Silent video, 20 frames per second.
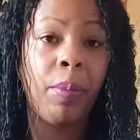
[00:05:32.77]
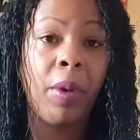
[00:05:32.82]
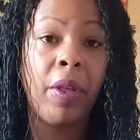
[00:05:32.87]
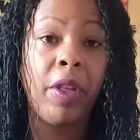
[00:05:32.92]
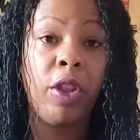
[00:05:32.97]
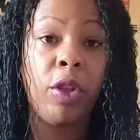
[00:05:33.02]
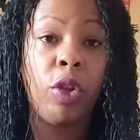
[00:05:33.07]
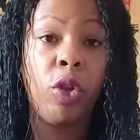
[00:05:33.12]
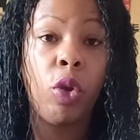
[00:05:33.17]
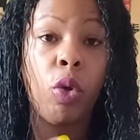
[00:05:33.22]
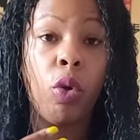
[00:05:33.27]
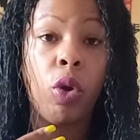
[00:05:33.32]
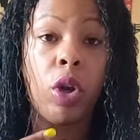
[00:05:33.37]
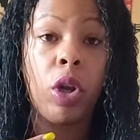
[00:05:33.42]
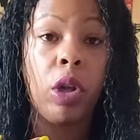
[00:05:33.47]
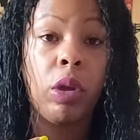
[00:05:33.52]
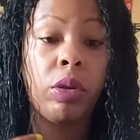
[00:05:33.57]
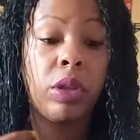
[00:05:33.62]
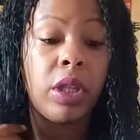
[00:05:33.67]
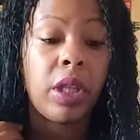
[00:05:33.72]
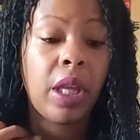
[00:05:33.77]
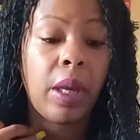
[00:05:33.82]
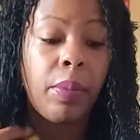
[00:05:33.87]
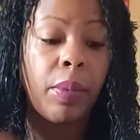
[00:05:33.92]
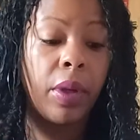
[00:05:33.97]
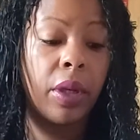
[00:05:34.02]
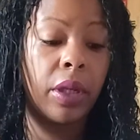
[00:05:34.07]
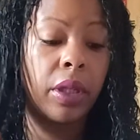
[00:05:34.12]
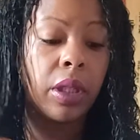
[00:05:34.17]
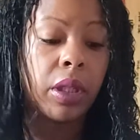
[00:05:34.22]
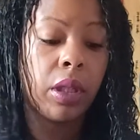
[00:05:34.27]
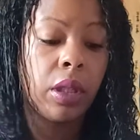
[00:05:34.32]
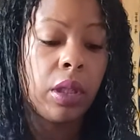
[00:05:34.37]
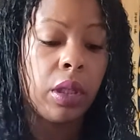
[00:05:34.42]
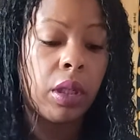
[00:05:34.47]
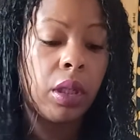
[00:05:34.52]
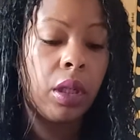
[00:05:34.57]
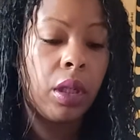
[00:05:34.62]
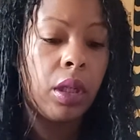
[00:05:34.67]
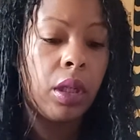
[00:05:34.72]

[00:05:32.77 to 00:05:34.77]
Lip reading: but you're close to that person